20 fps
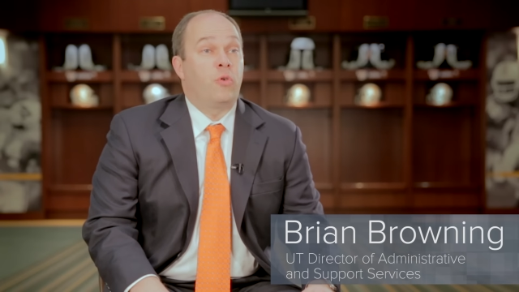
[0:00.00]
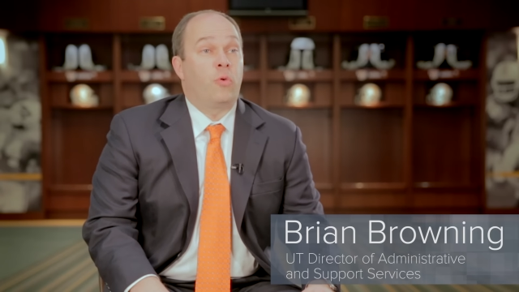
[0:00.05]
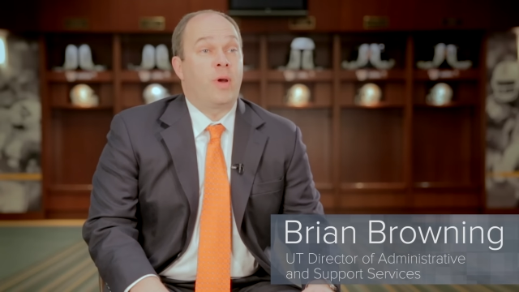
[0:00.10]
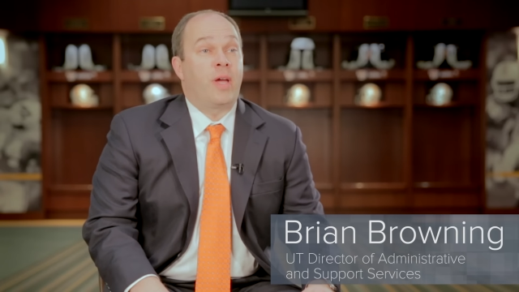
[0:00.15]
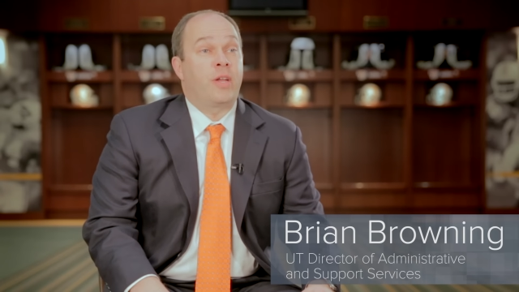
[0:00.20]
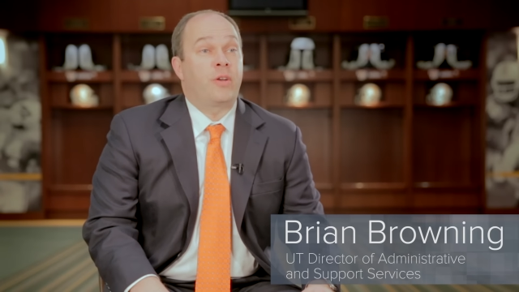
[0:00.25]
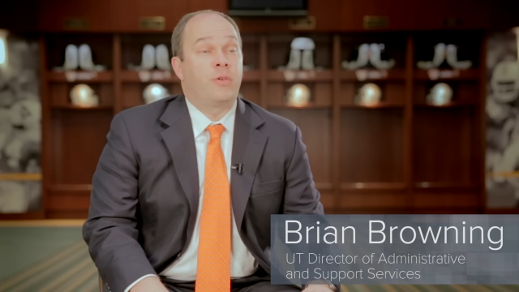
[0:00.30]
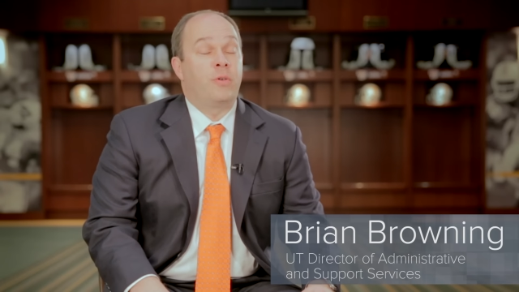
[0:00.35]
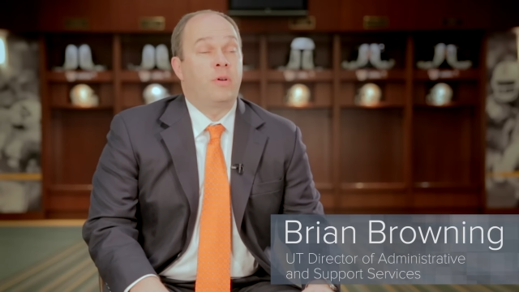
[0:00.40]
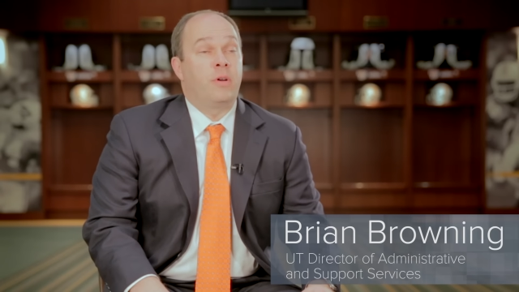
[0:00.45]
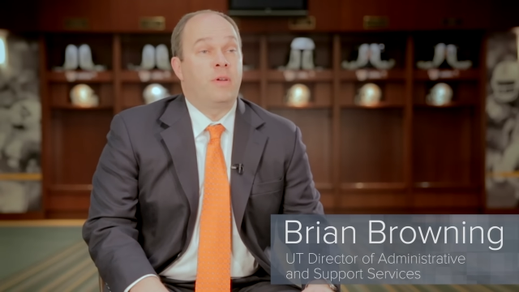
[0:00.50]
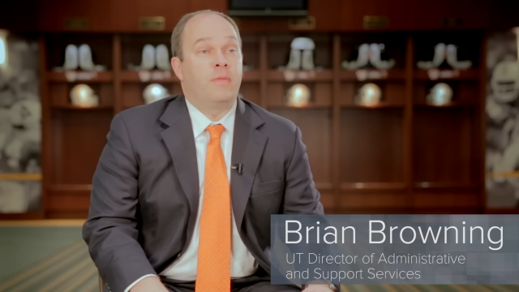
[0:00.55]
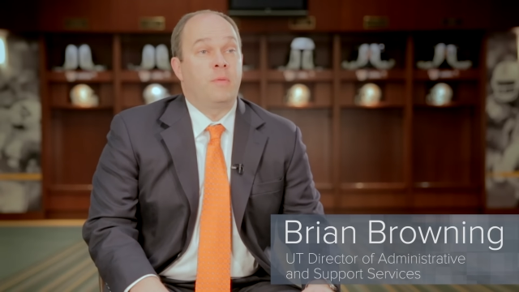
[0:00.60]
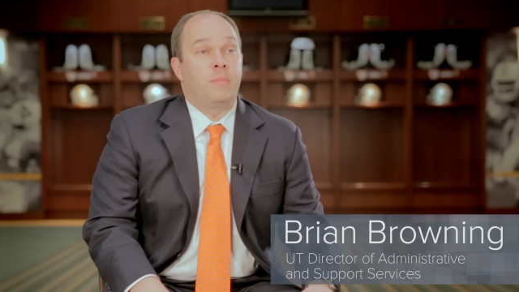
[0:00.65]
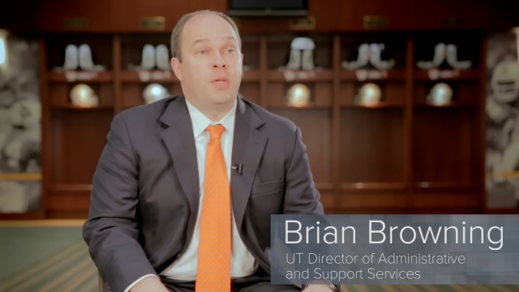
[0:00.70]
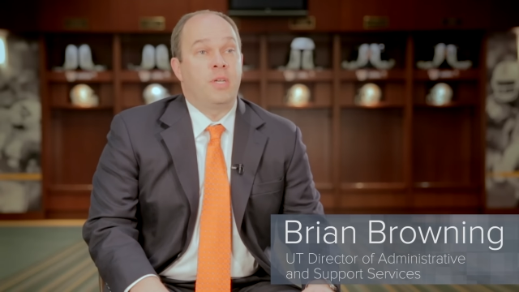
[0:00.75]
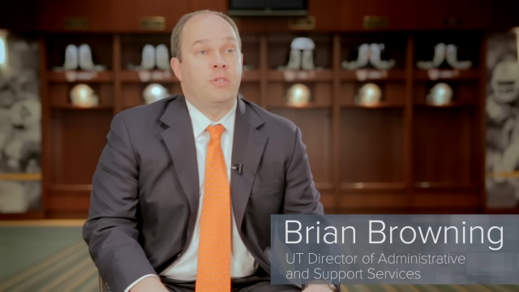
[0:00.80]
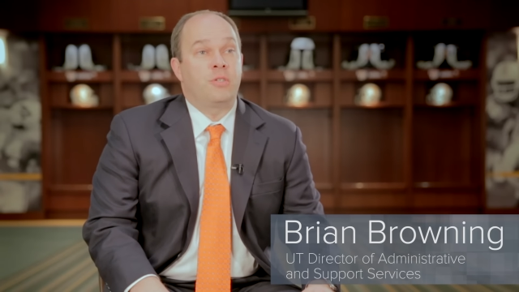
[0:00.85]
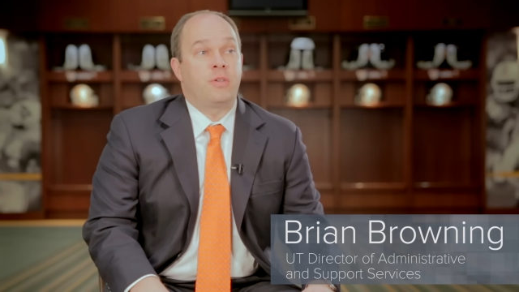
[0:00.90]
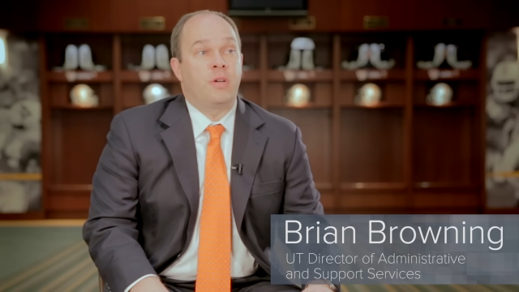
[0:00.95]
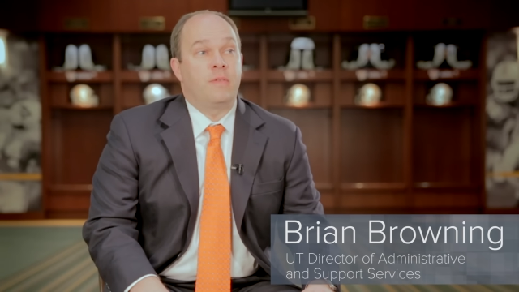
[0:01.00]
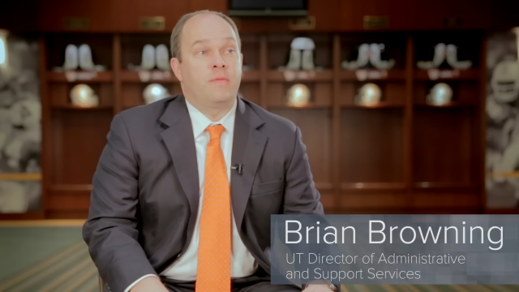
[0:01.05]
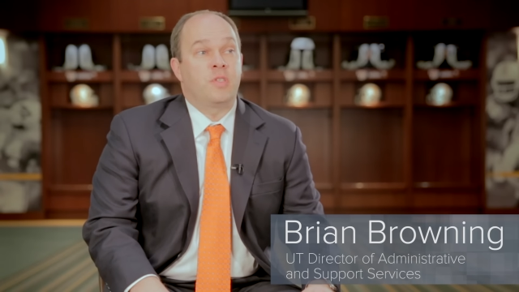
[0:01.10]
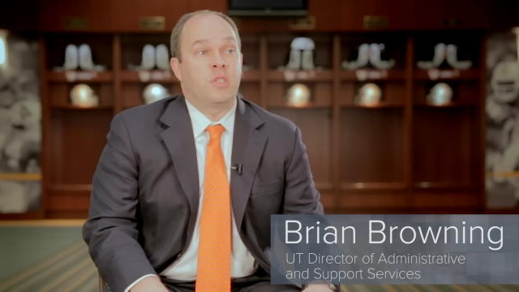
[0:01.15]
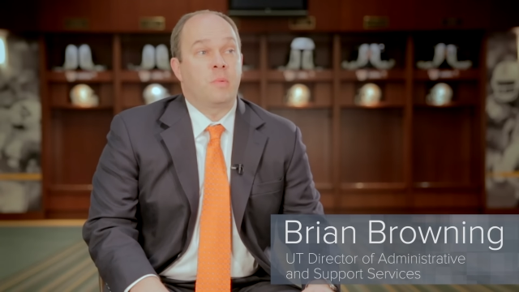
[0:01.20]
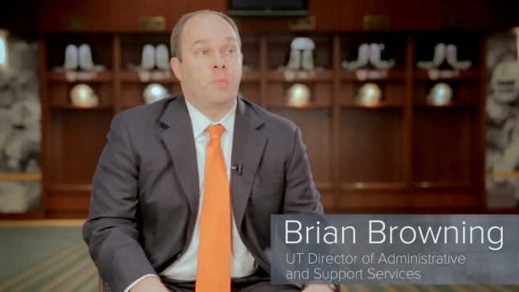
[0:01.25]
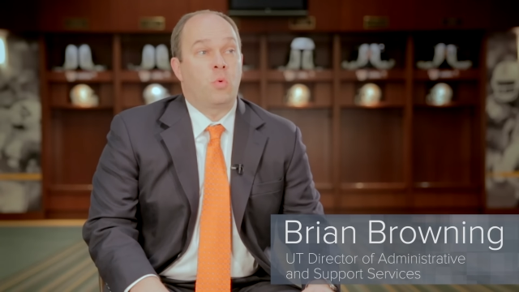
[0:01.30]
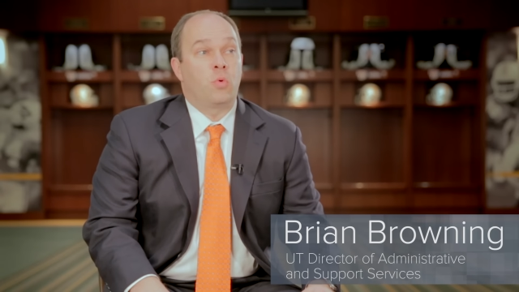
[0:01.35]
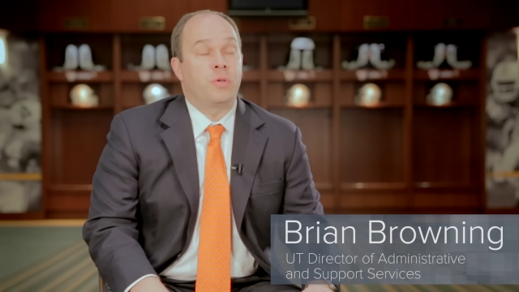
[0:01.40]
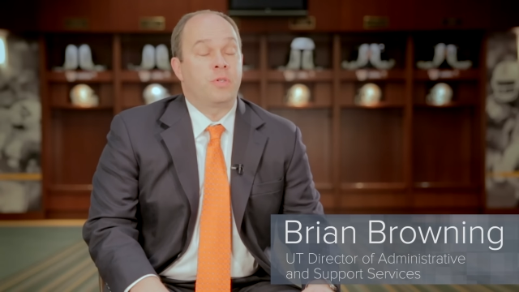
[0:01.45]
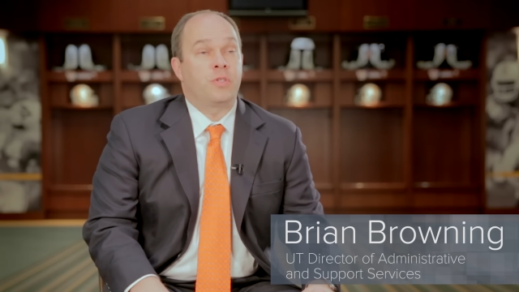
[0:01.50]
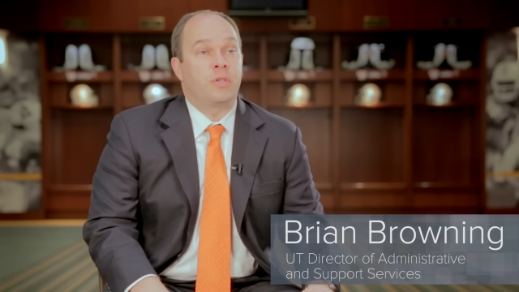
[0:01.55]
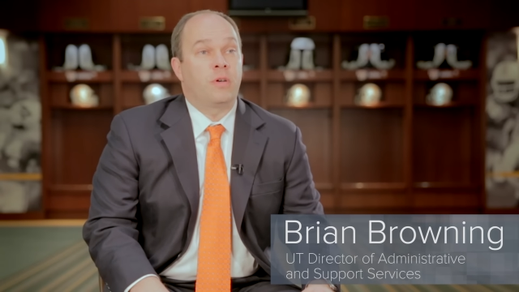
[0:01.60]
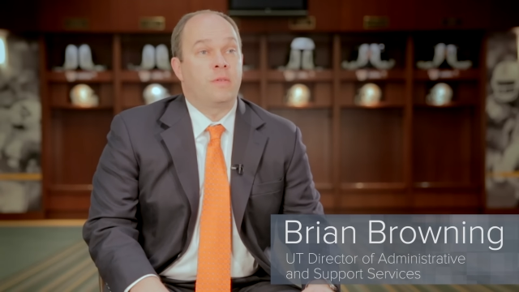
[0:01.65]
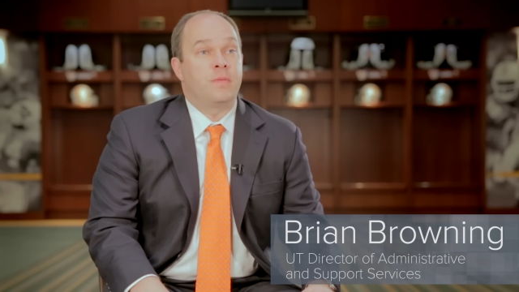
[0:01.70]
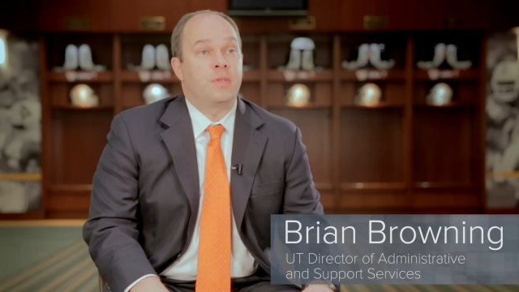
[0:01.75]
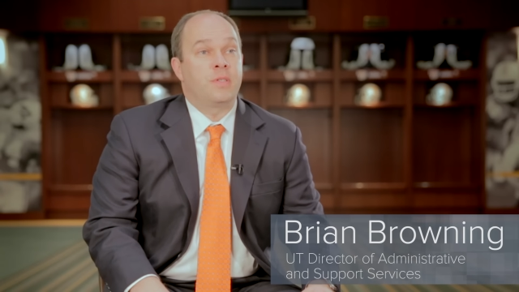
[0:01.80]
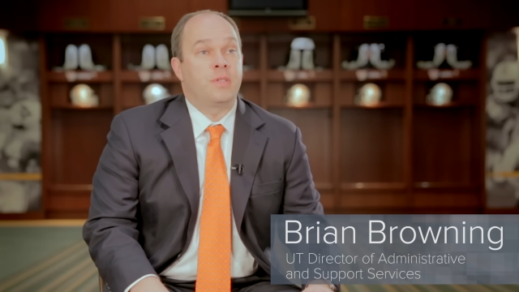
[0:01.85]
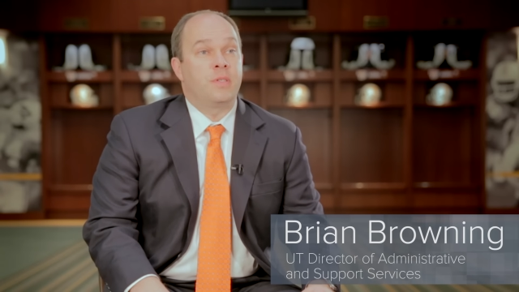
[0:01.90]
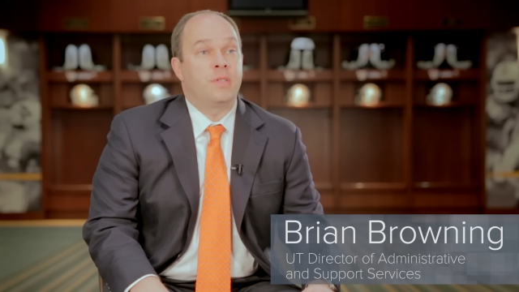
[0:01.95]
Director of Administrative and Support
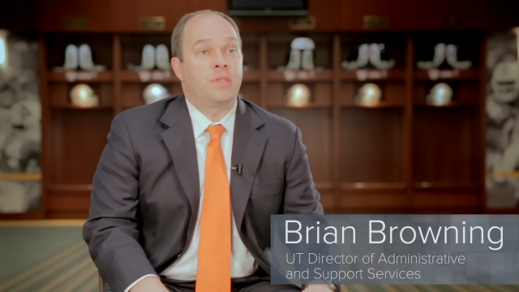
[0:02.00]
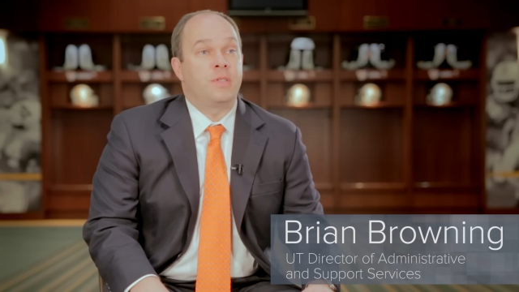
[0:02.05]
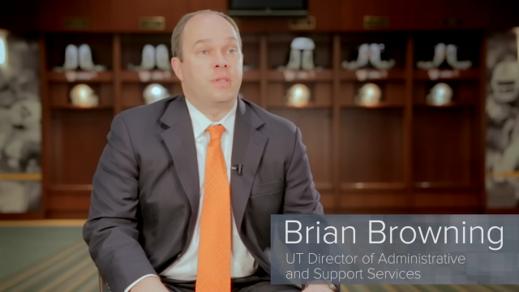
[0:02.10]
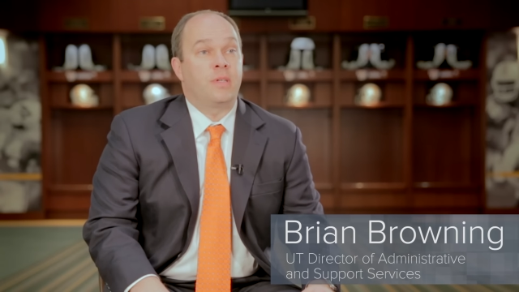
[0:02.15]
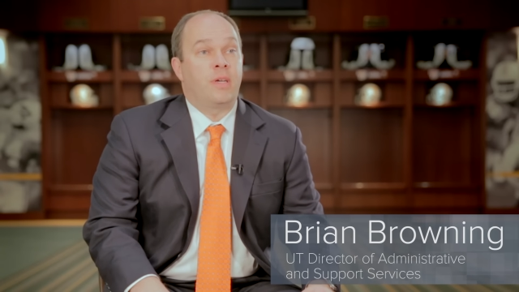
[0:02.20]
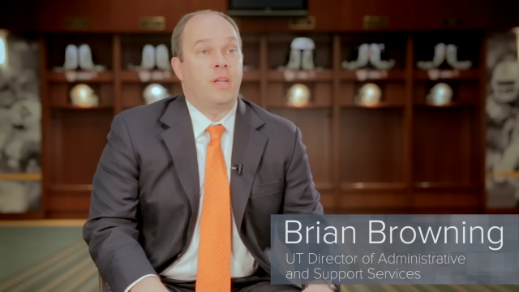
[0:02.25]
Services